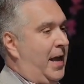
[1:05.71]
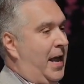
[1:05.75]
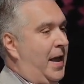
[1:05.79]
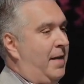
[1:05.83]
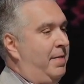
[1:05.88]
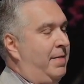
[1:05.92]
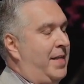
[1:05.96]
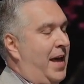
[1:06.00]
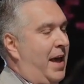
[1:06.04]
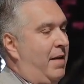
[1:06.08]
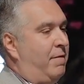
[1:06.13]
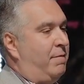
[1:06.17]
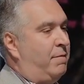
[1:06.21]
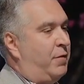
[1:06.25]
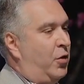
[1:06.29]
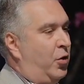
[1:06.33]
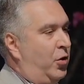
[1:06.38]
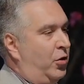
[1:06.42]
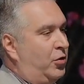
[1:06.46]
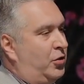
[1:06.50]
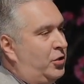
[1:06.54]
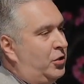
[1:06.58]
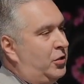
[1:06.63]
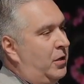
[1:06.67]
And that
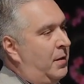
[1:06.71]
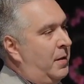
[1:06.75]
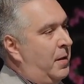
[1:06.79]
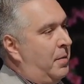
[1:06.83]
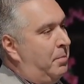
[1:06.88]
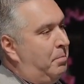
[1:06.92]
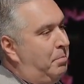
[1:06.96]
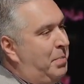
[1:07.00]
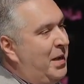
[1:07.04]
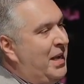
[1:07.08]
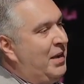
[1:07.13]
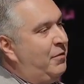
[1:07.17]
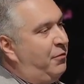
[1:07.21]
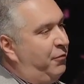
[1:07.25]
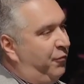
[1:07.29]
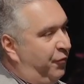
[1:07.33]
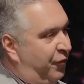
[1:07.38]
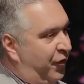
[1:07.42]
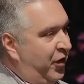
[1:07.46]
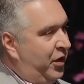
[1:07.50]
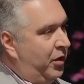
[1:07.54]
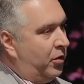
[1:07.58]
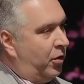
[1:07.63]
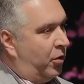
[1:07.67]
verse, be
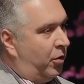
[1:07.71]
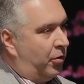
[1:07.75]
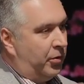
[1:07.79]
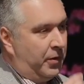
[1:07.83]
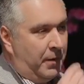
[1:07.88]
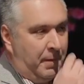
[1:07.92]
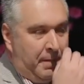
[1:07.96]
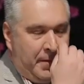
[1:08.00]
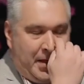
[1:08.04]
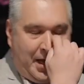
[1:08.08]
filled,